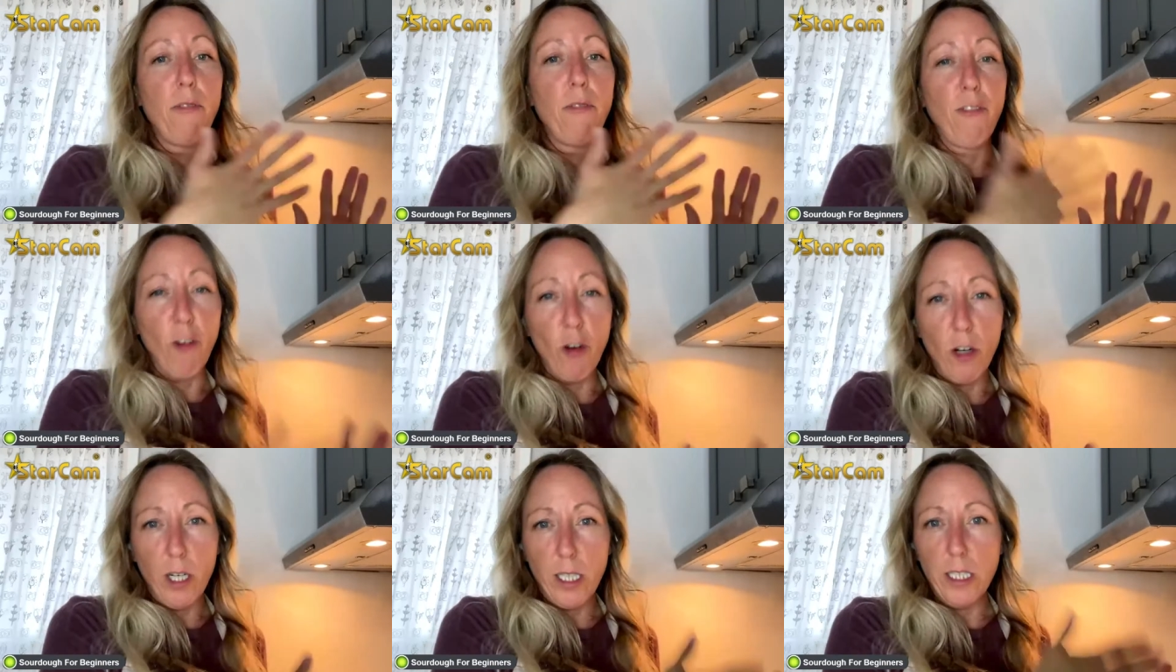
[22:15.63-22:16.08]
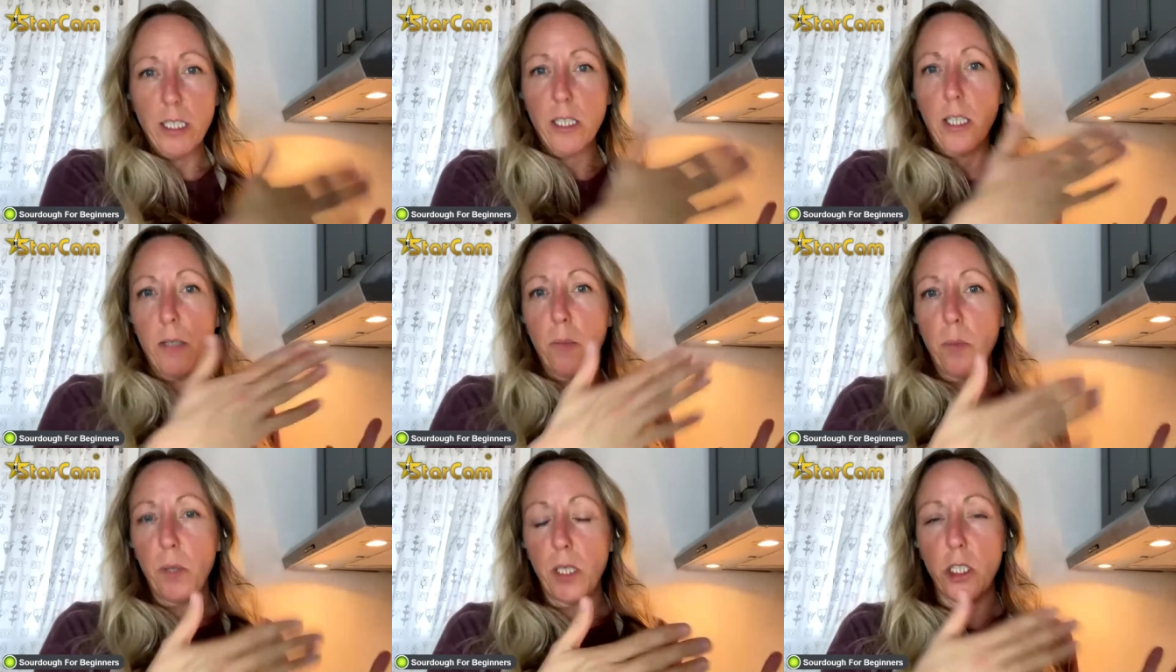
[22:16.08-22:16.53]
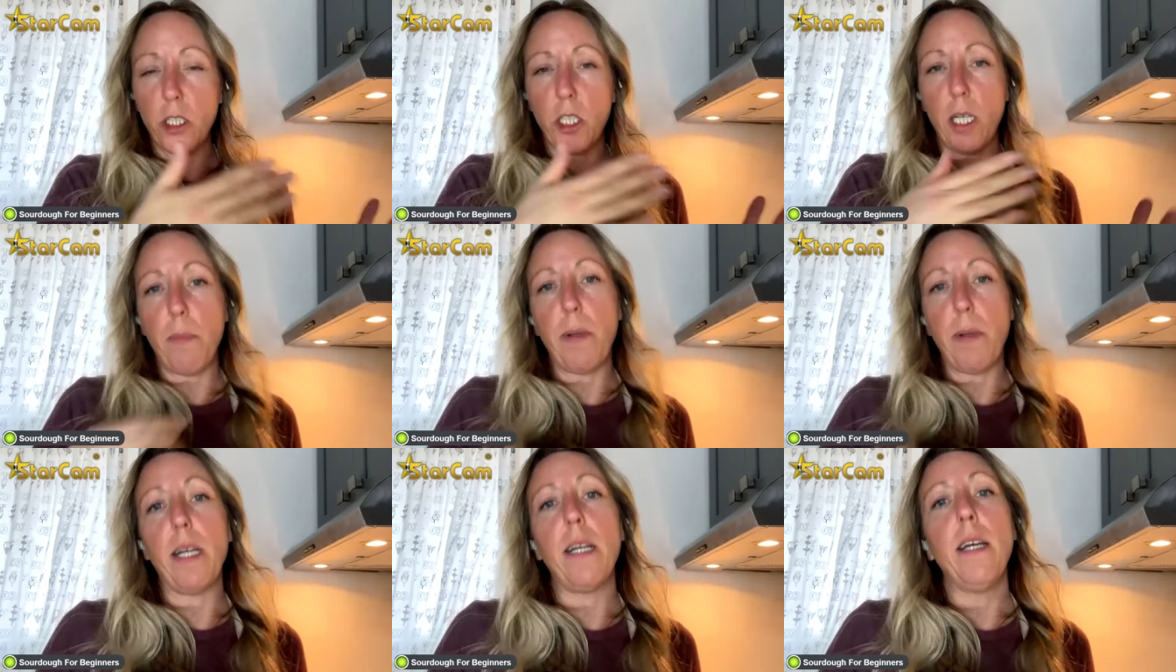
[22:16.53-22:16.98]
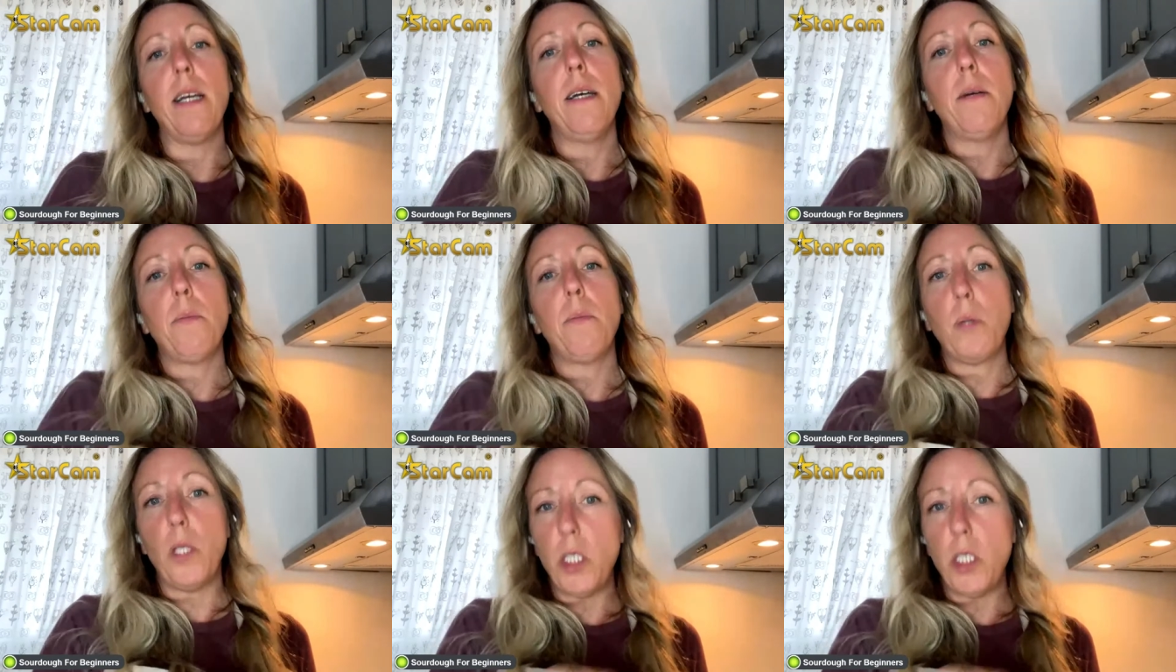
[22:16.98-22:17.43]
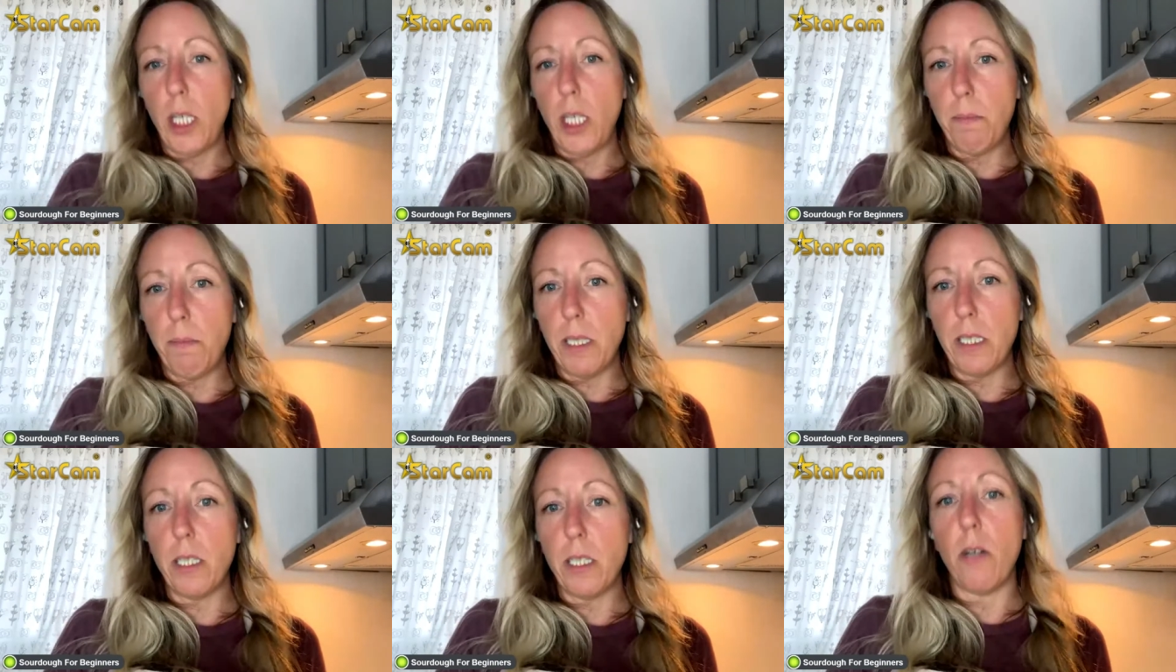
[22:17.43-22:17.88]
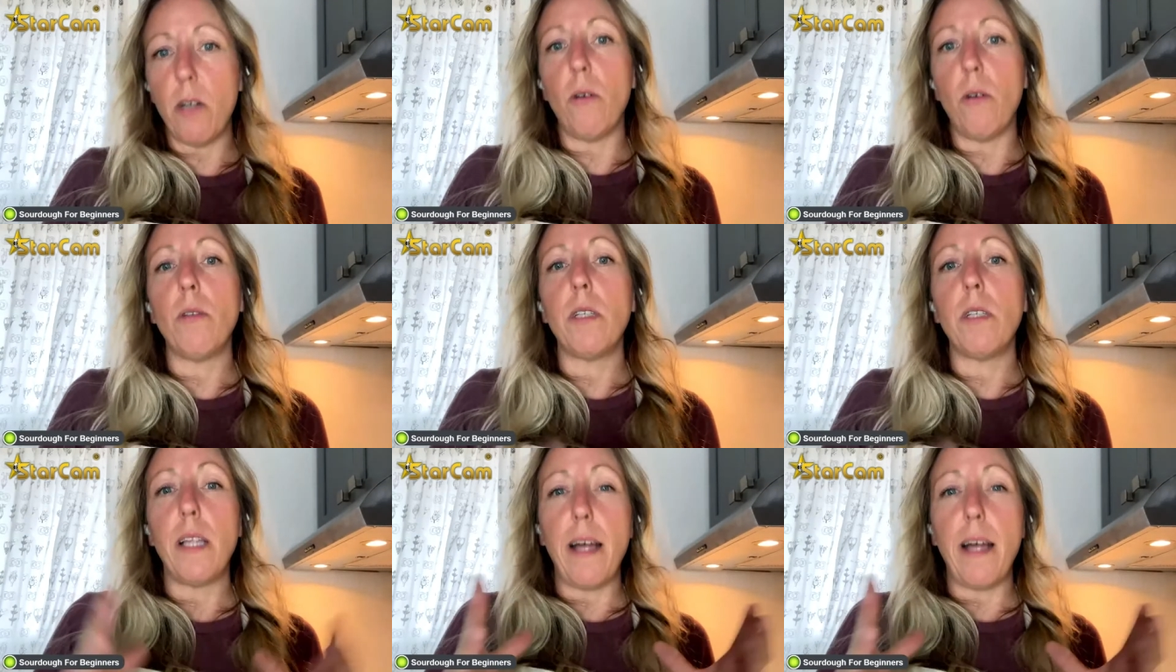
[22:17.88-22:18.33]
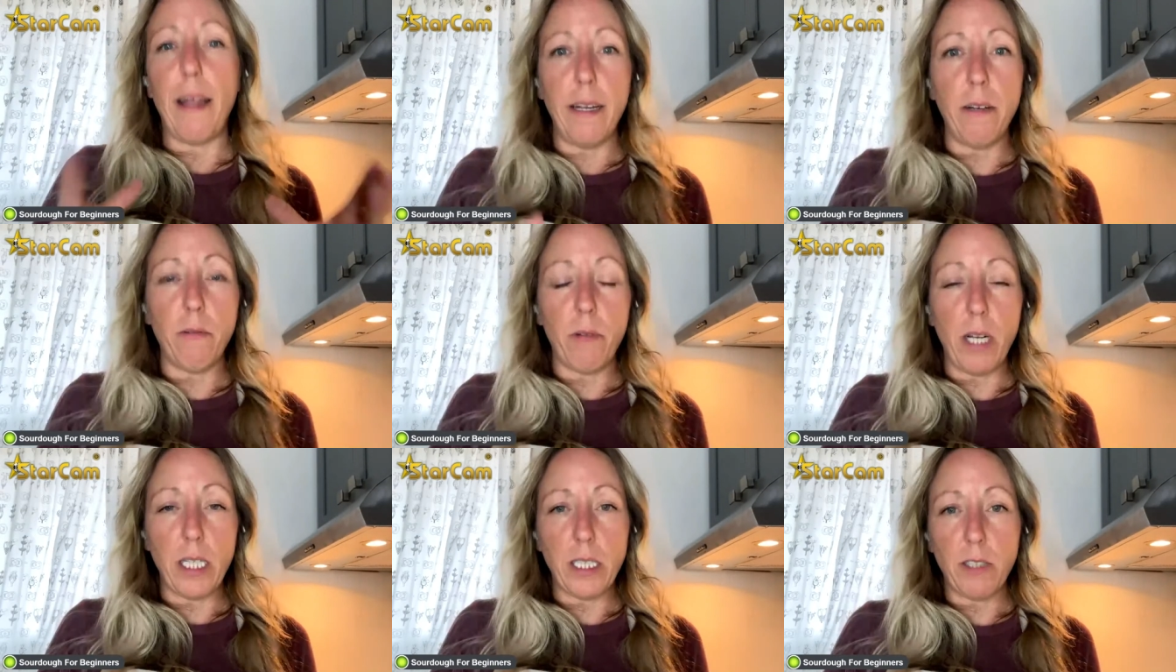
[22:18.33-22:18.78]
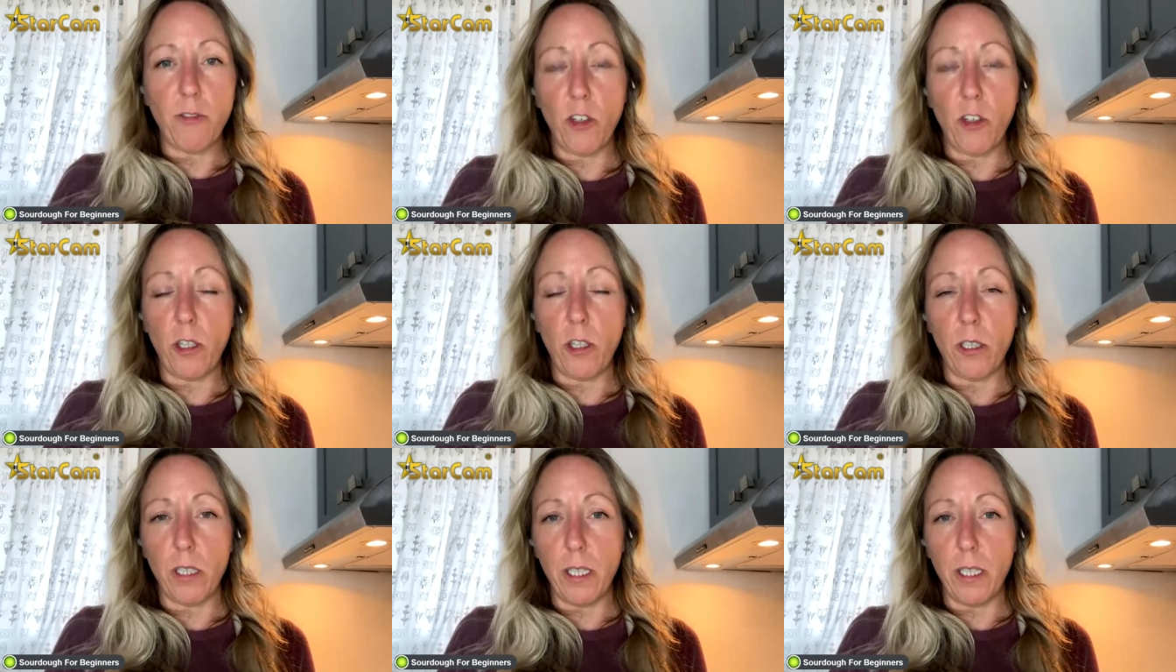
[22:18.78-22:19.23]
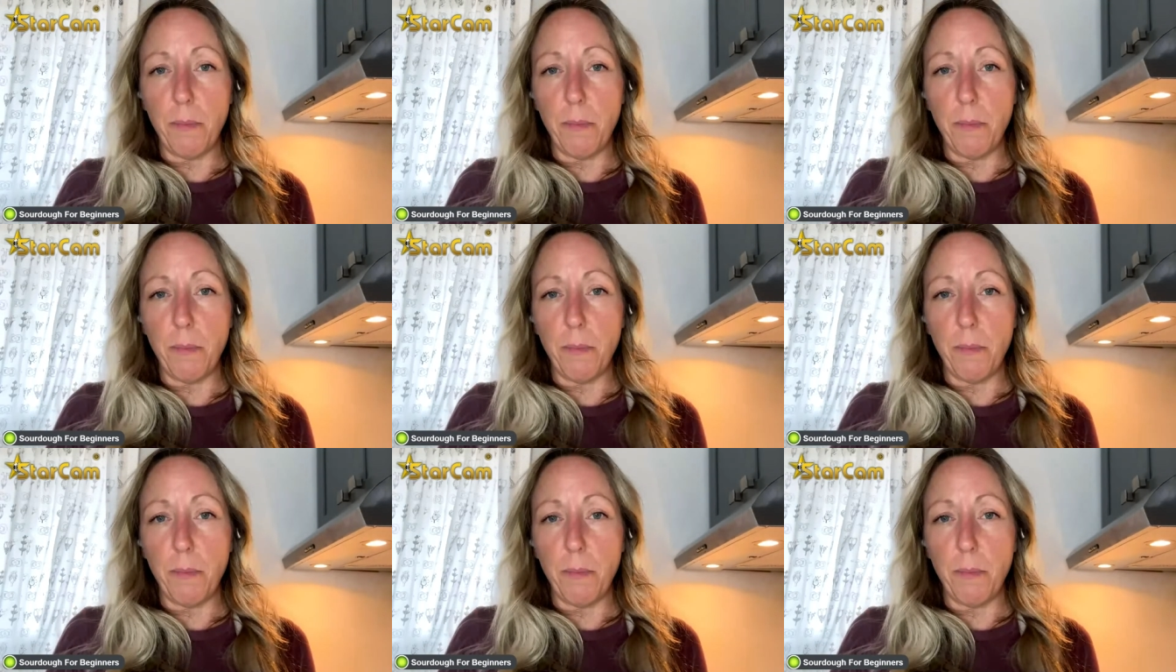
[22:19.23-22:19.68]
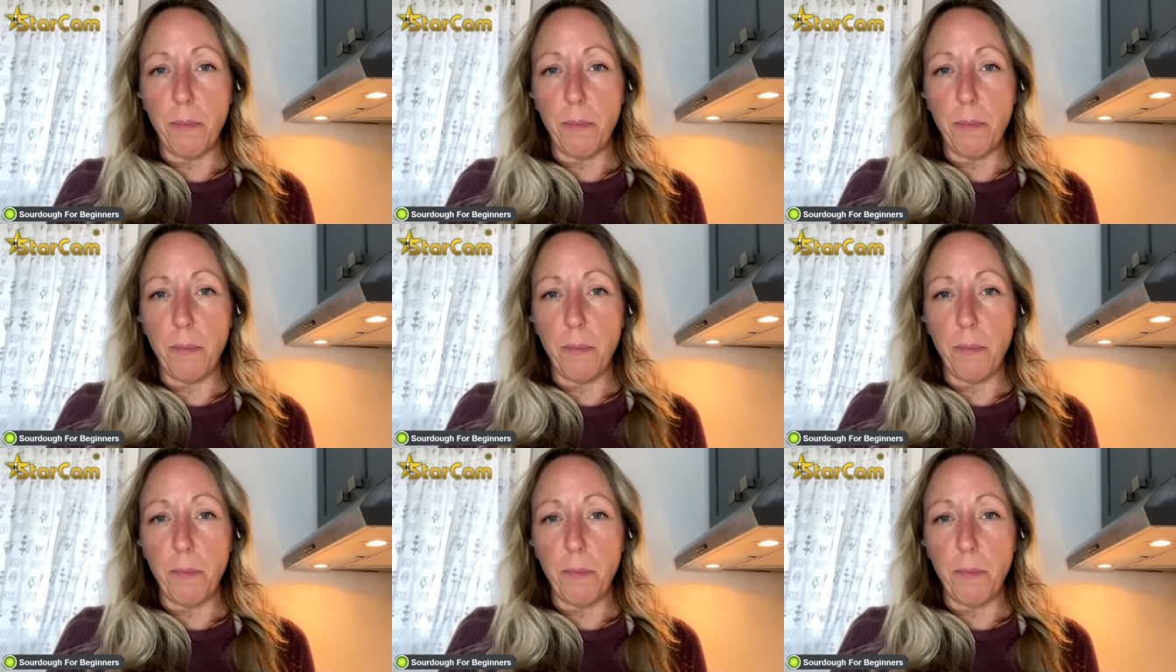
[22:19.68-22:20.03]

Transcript: before I start pre shaping pre-shape the dough, let it rest for 30 minutes,